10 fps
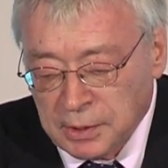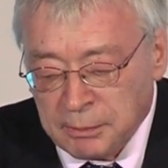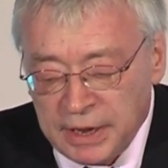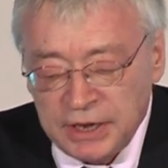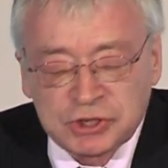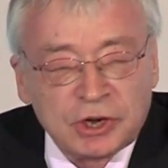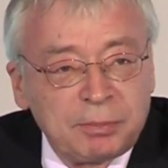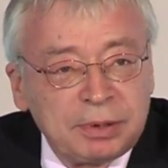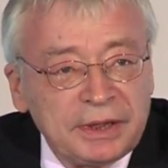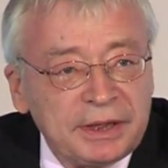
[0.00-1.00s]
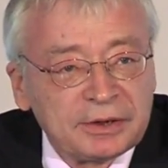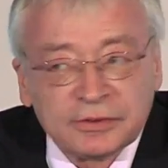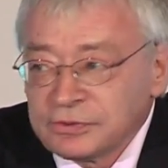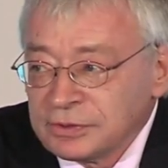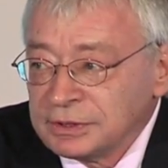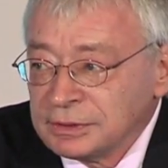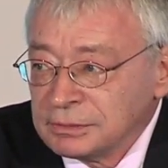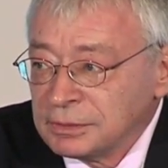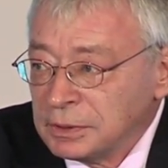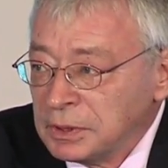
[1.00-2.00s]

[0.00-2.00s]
major players in